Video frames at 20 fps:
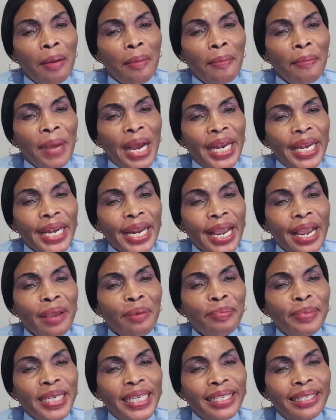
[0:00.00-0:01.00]
My
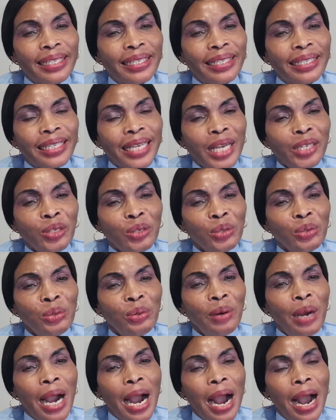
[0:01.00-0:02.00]
name is Zetu.
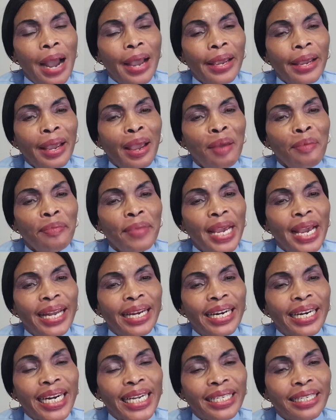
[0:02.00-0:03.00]
I am
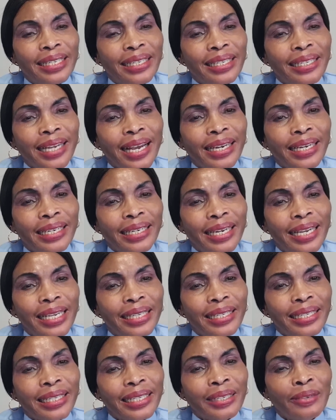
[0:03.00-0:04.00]
a registered
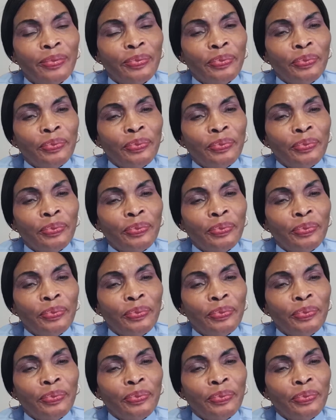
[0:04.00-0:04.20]
nurse.